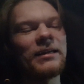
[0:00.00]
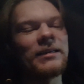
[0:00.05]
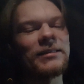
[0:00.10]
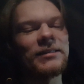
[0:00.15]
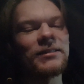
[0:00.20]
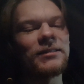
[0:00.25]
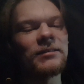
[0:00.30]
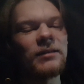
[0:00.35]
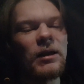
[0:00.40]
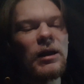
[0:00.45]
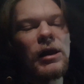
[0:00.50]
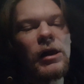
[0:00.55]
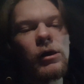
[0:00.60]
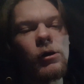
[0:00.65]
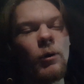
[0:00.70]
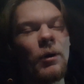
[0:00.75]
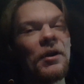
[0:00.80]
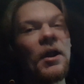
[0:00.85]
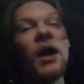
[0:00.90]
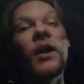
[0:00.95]
is,
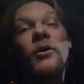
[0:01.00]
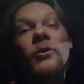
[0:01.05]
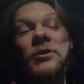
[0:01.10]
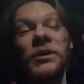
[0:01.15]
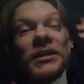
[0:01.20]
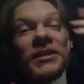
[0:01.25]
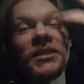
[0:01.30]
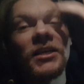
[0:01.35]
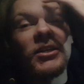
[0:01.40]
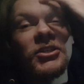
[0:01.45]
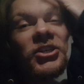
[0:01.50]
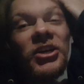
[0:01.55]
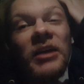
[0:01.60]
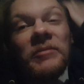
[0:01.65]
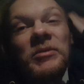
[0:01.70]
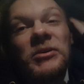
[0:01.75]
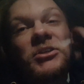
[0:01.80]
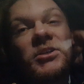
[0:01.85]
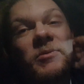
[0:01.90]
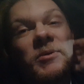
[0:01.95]
well, not only is he a
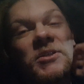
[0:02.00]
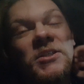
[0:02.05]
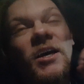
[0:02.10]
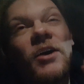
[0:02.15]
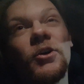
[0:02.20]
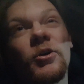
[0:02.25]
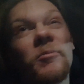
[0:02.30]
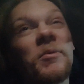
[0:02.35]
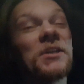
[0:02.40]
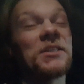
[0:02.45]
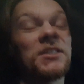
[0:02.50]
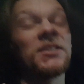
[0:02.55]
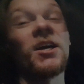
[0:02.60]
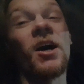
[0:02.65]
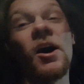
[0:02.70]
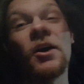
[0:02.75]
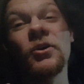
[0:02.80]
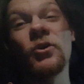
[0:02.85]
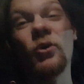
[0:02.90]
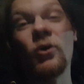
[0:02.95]
championship contender, but it's
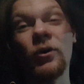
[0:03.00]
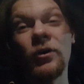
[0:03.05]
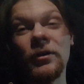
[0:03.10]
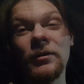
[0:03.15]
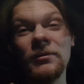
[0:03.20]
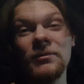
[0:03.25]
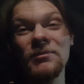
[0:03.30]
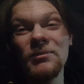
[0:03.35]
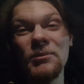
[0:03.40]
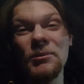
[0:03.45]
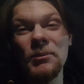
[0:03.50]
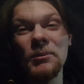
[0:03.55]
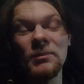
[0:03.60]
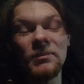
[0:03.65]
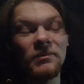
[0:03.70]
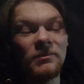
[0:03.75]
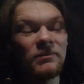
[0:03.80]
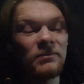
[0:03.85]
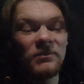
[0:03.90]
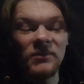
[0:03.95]
Todd Gordon.
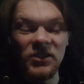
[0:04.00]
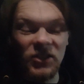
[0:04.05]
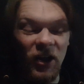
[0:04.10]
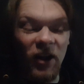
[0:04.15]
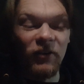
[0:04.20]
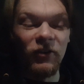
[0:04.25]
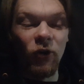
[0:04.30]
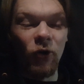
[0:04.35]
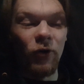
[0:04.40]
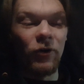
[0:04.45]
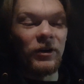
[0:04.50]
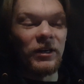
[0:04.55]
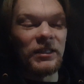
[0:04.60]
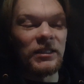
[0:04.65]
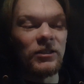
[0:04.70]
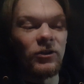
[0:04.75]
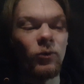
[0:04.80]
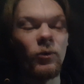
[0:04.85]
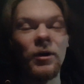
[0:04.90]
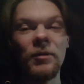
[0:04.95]
Todd Gordon is
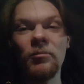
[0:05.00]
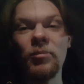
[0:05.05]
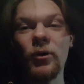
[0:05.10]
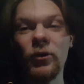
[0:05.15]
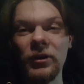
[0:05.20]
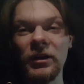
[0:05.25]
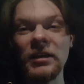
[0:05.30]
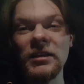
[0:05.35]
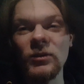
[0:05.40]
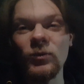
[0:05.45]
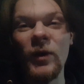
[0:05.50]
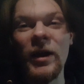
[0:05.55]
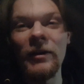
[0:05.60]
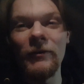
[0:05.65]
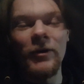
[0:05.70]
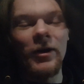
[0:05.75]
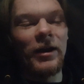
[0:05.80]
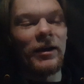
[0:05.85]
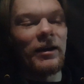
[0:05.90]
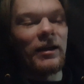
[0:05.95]
the one pulling his weight
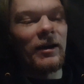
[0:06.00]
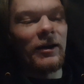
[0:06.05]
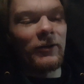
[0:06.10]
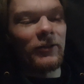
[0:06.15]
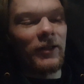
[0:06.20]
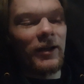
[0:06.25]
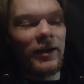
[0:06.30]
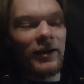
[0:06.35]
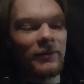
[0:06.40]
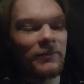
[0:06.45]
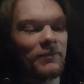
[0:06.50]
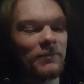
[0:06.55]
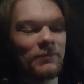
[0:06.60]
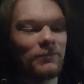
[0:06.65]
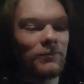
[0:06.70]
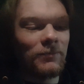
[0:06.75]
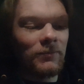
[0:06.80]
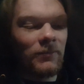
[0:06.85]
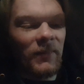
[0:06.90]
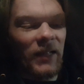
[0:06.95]
right now. Like,
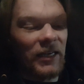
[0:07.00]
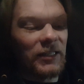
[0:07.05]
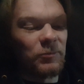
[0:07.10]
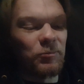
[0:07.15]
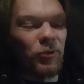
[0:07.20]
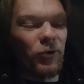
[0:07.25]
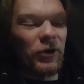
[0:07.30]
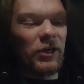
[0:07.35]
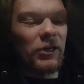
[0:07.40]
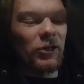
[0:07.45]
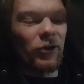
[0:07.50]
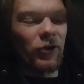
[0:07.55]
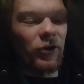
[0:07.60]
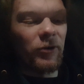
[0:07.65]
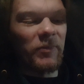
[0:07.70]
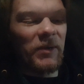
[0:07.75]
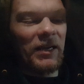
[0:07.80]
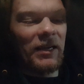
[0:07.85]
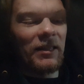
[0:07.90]
it's pretty clear to me